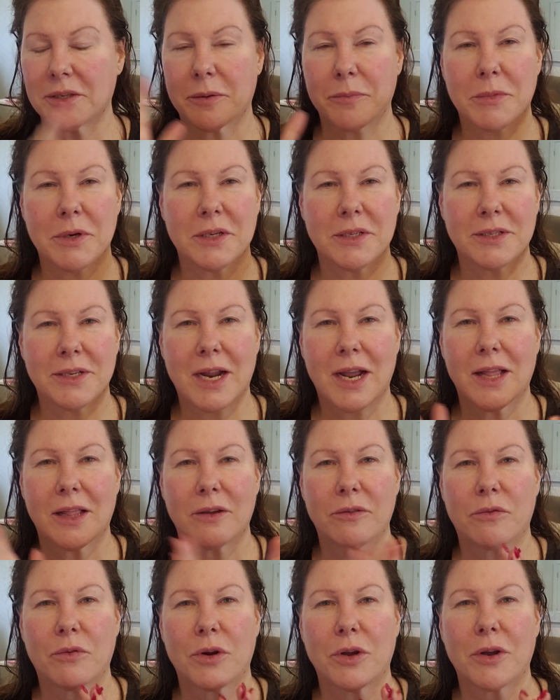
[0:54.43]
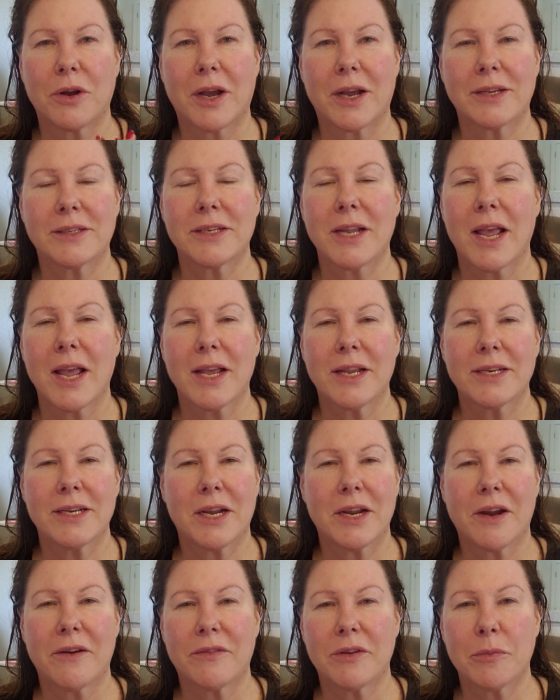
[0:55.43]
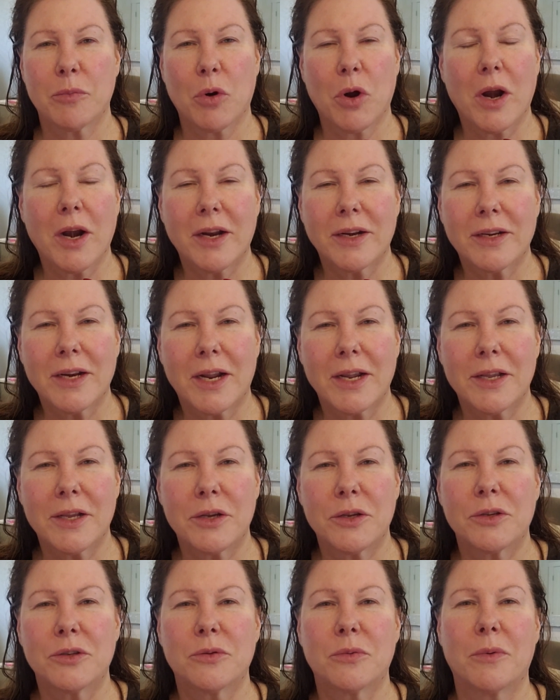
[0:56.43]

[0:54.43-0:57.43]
I'm going to style it for you guys, tell you every product I use,